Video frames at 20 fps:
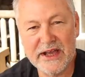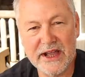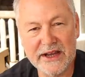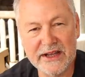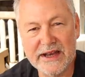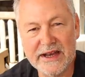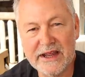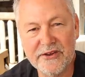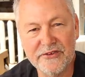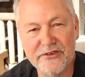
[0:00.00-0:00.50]
I
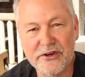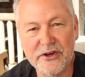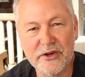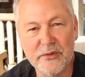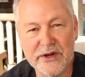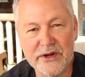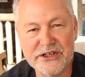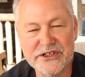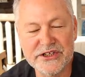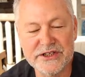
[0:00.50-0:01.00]
could answer
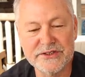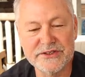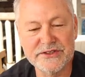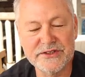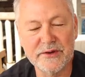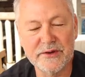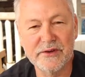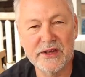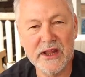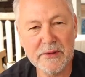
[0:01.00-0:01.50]
questions.
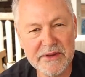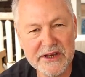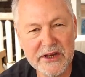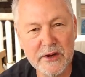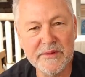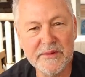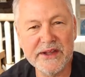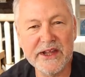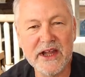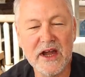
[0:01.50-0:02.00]
So let me
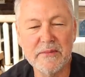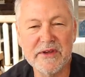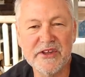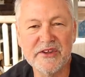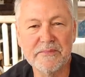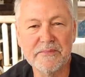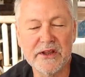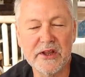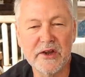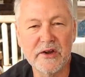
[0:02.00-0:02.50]
know in the
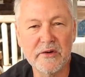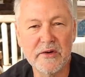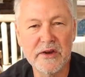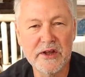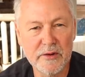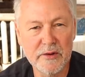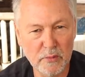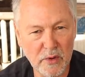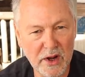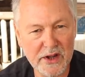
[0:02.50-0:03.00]
comments below
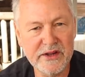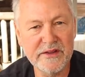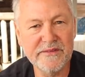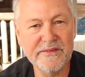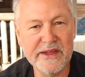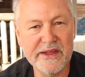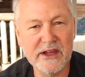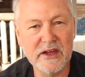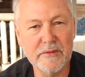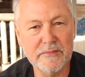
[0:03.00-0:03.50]
what you
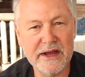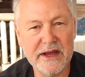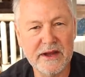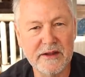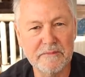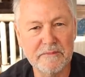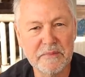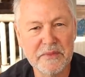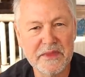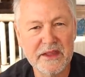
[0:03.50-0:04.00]
think
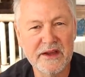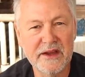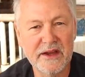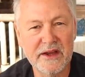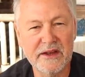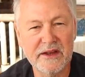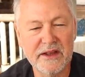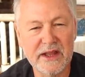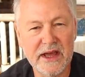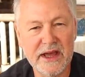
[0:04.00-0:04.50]
about
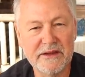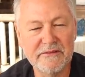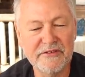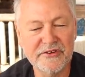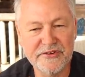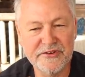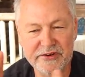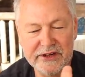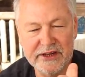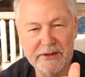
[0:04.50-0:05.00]
live
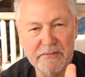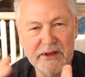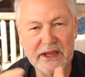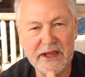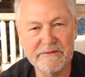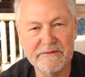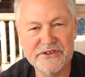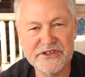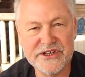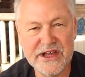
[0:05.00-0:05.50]
stream,
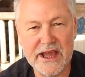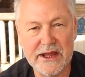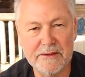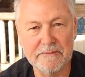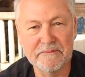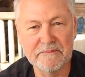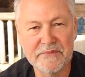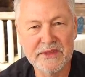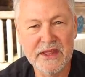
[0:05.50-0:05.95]
live chat.